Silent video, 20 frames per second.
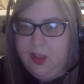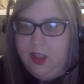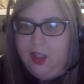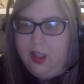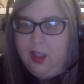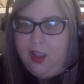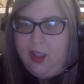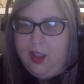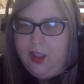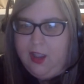
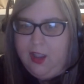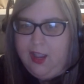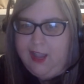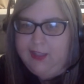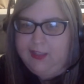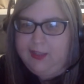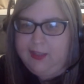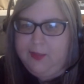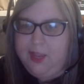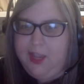
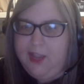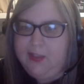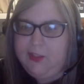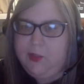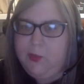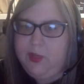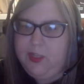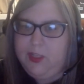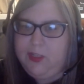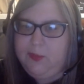SM asked,
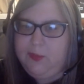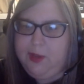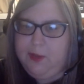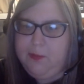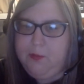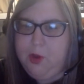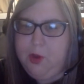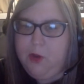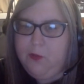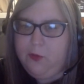do we expect
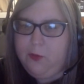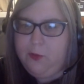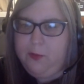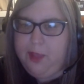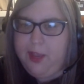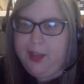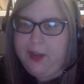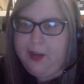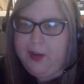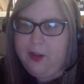Marvel
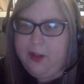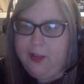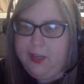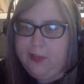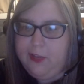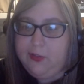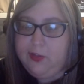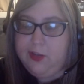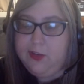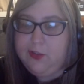back at Hall
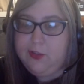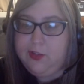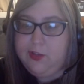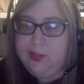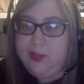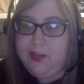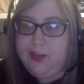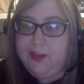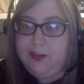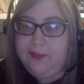H next
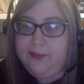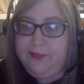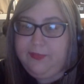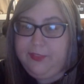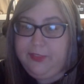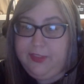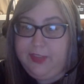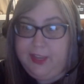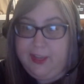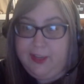year?
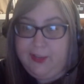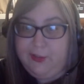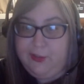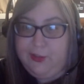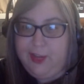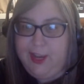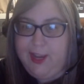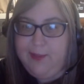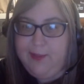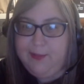Now,
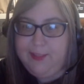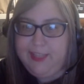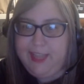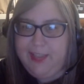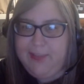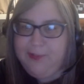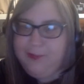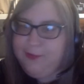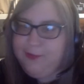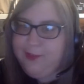James,
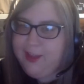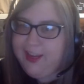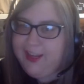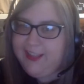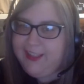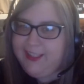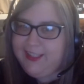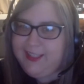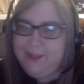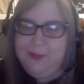Kevin Feige
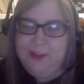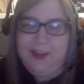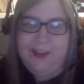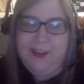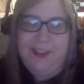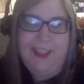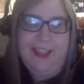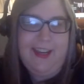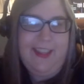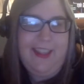said something at
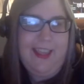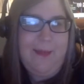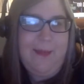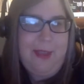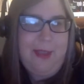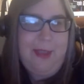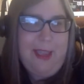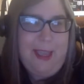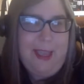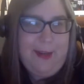the end of that
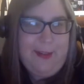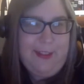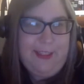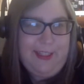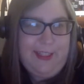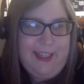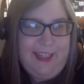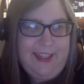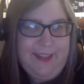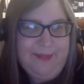panel,
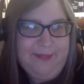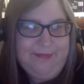didn't he?